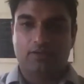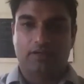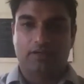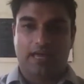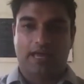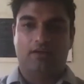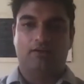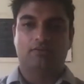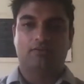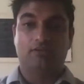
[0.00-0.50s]

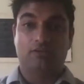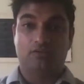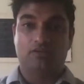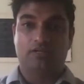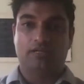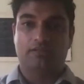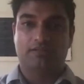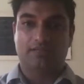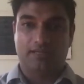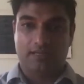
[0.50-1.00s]
account
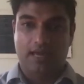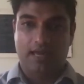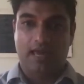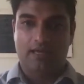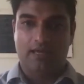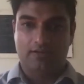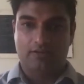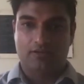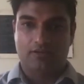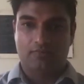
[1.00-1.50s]
using today
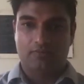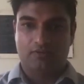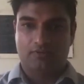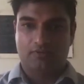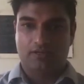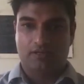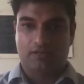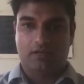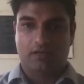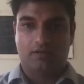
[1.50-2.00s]
in terms of
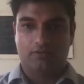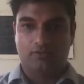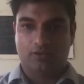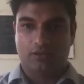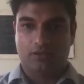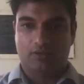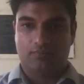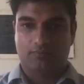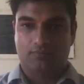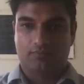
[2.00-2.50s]

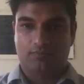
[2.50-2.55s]
technology?